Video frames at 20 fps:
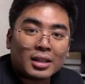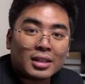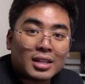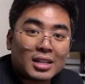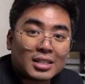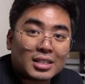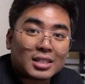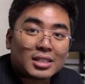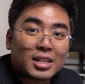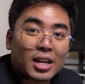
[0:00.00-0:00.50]

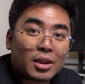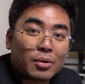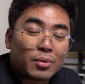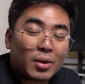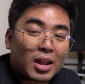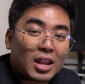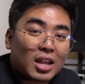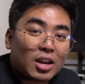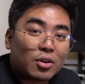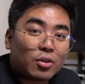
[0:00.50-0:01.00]
This is a
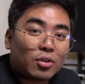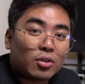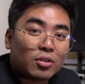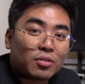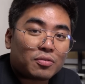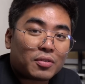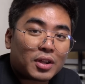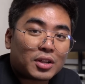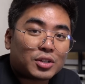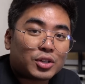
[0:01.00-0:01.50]
really cool
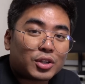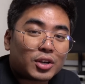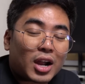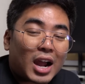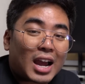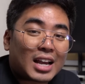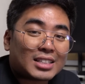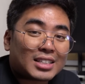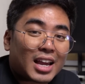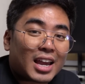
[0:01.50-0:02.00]
feature
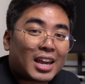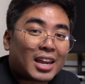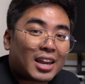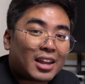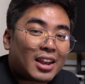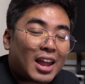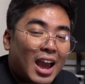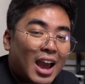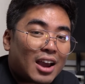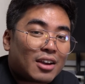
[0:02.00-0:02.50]
as I
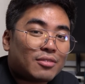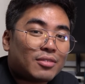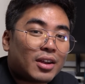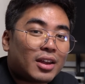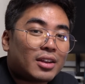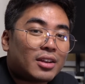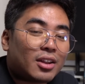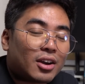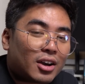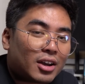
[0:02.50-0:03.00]
can have
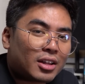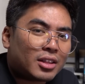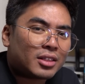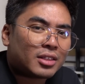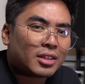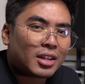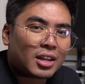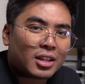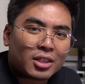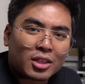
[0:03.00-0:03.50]
an
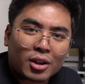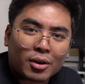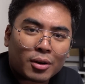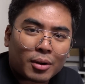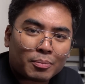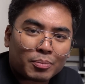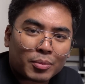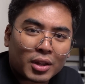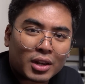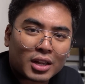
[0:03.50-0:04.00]

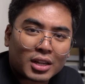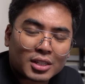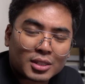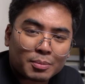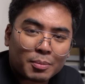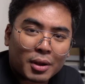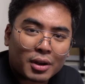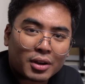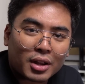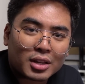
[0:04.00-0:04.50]
uninterrupted
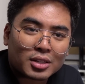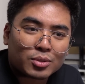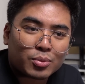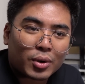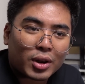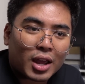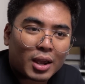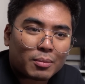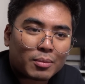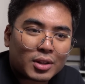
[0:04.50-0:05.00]
experience
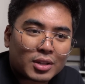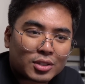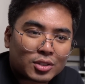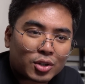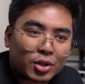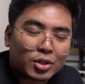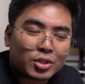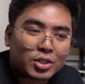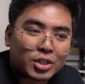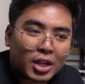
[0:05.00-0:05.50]
when I'm
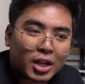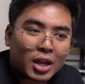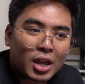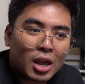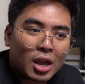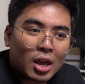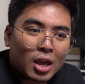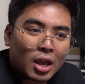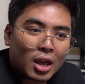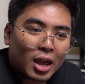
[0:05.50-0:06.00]
researching.
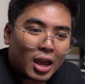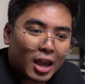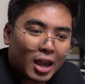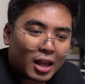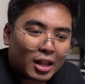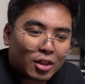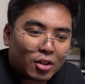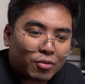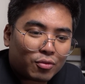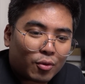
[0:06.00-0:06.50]

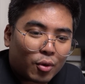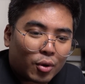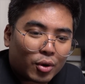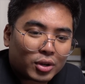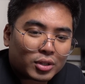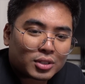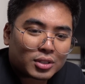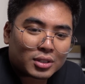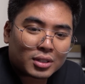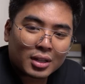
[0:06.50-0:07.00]
And of
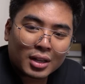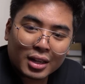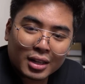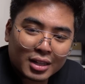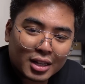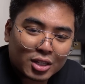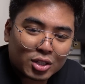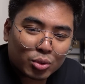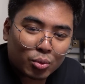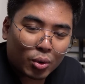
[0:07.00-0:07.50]
course,
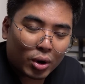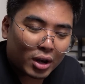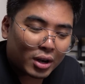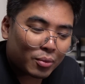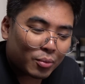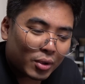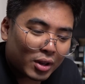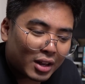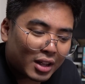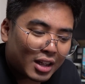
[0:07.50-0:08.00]
this
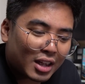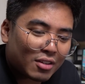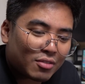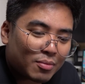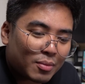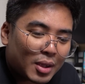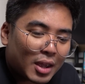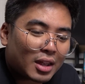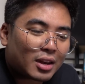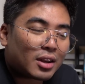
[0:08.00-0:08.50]
one will give
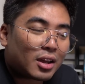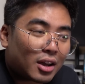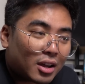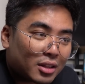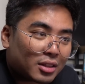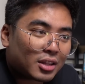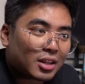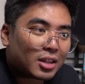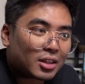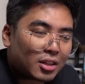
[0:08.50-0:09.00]
me an
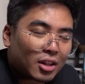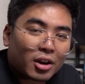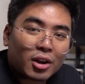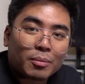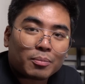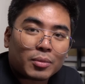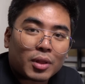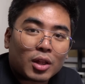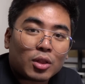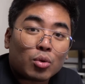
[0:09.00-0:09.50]

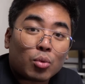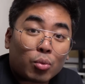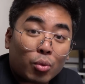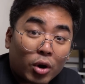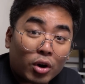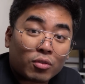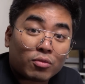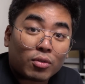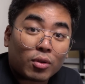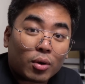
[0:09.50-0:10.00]
uninterrupted
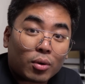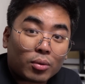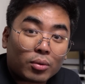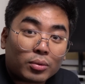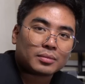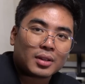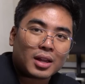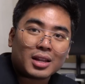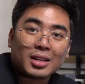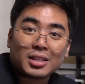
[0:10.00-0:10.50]
workflow.
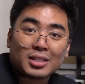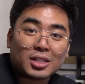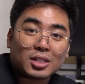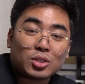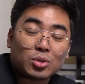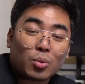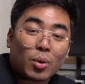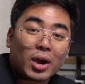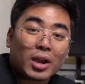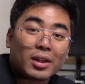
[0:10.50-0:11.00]
And this
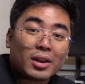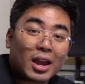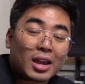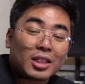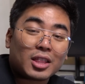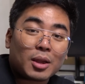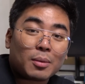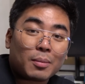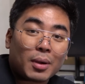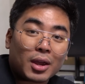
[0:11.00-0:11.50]
is why
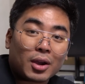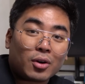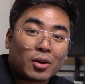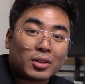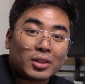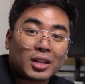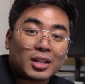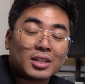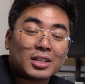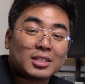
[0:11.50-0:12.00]
writing my
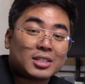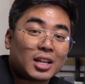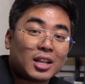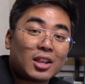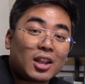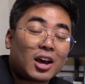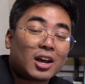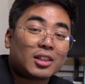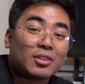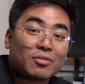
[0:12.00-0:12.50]
content is a
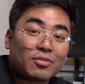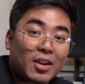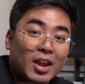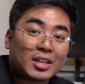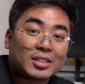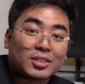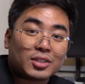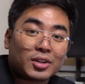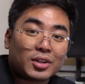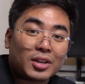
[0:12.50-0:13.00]
lot
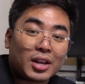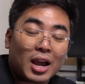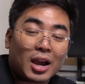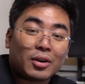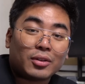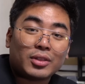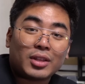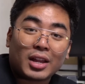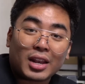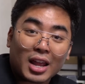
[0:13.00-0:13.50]
faster
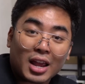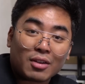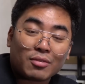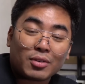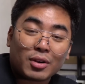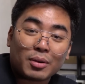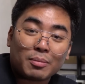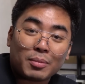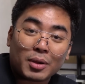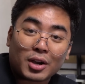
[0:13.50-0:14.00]
now than
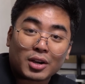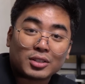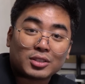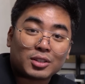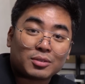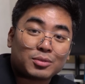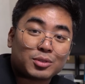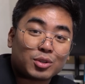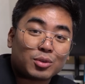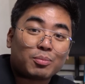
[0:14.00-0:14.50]
ever because
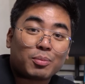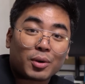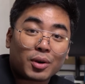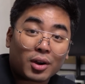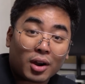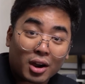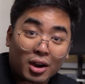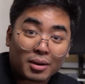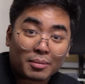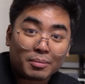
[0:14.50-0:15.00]
of Super
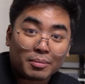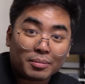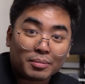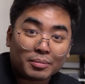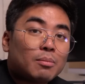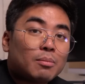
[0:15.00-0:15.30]
Hub.